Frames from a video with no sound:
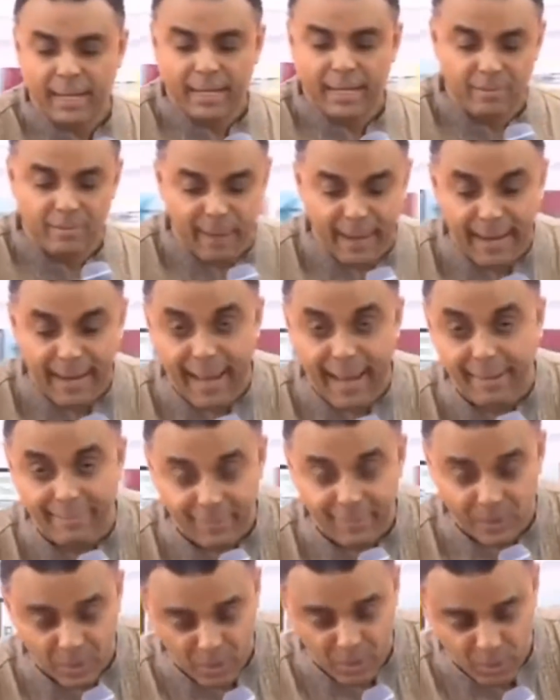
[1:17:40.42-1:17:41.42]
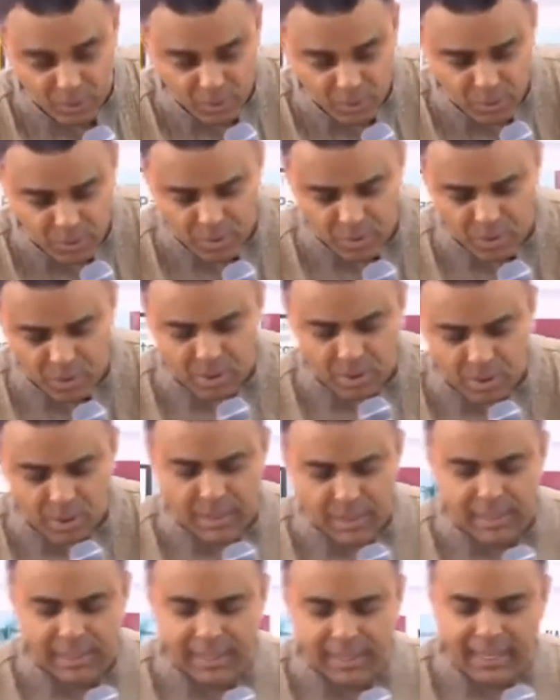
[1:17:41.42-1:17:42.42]
my life to you.
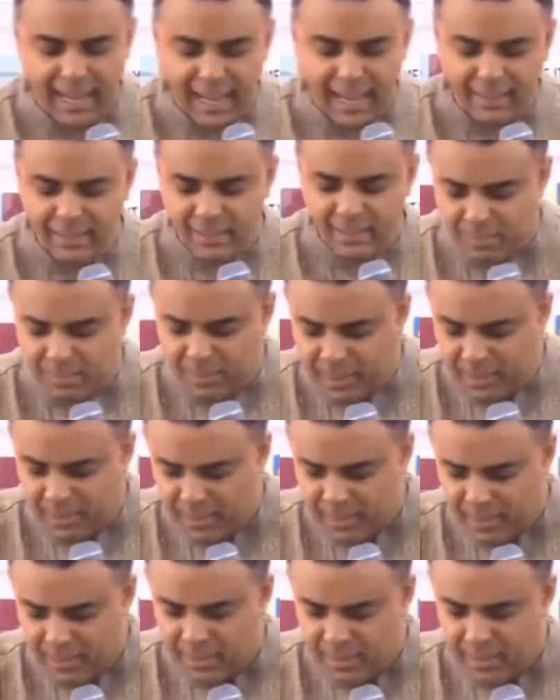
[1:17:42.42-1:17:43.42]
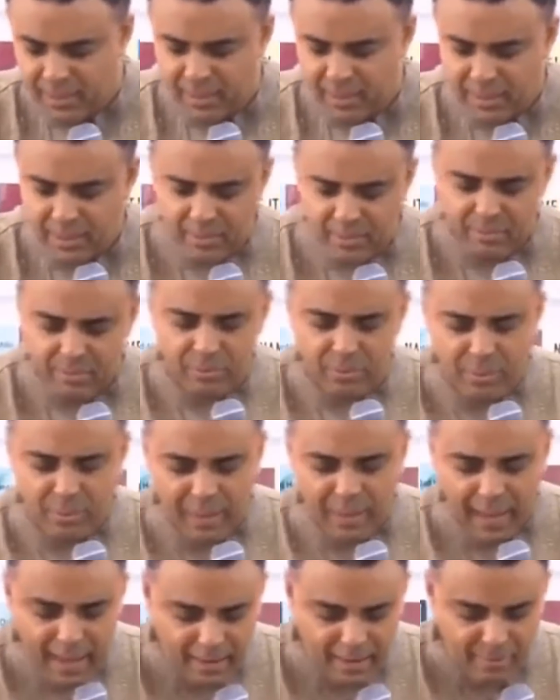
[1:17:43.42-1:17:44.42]
Cleanse me from
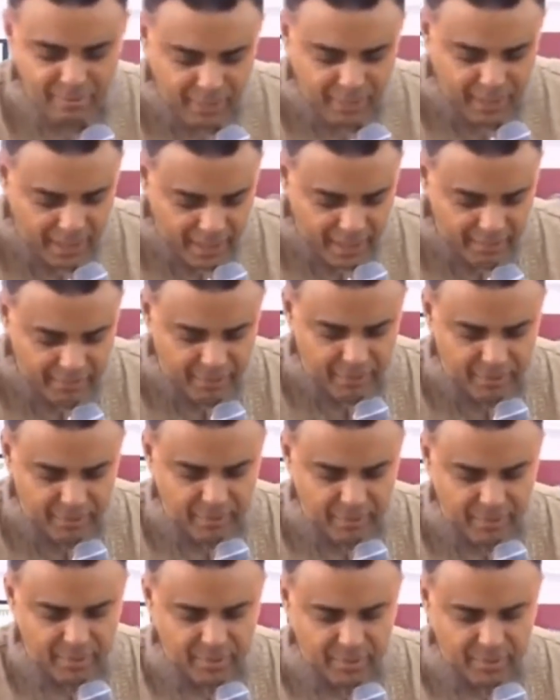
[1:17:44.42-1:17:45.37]
every evil.